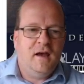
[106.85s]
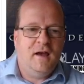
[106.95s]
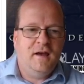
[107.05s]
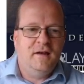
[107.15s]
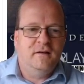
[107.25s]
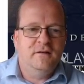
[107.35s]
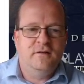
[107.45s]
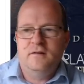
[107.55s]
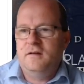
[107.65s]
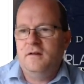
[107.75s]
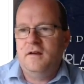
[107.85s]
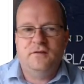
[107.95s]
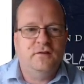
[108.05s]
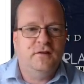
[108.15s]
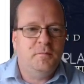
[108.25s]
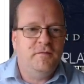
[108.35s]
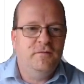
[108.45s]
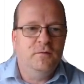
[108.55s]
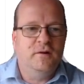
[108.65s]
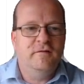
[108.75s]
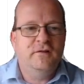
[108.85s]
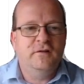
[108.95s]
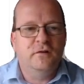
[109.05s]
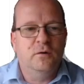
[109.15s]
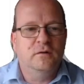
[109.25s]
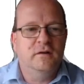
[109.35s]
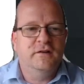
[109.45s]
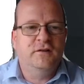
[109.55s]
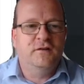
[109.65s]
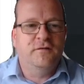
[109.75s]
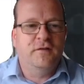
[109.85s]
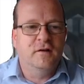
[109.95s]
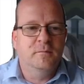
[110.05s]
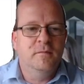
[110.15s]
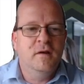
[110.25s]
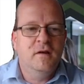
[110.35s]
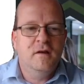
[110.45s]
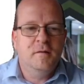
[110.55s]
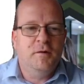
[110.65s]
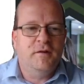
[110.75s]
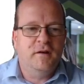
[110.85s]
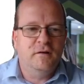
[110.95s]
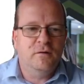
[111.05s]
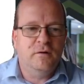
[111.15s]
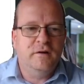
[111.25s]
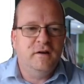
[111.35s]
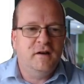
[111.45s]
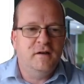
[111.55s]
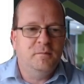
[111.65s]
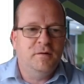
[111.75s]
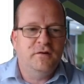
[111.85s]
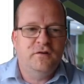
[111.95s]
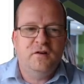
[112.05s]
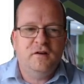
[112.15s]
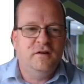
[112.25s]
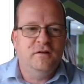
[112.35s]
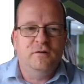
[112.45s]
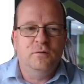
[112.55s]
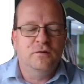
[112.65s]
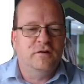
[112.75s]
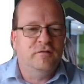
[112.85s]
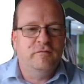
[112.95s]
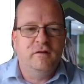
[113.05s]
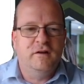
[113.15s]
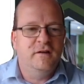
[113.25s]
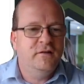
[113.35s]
And as I said before, there is a long list of them, but they're not in any particular order really.